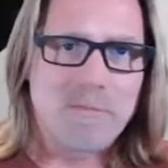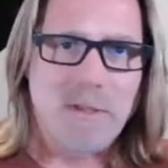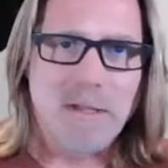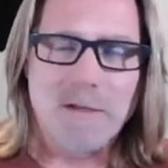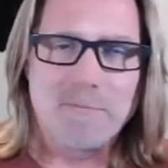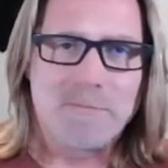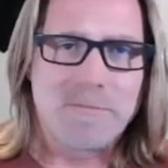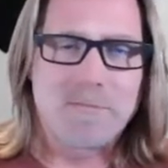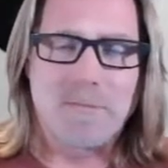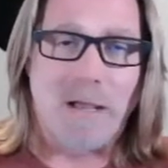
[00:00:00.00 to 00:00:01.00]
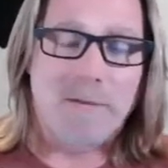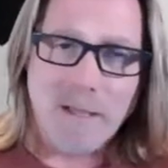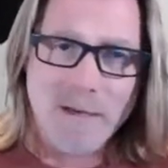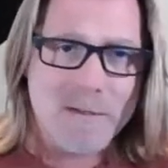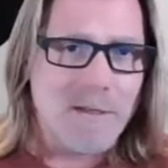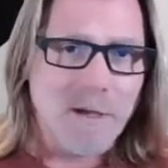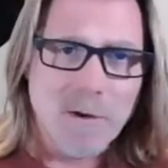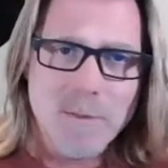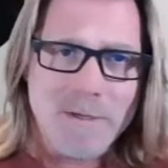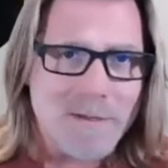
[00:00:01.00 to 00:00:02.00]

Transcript: in a I've got a Tacoma.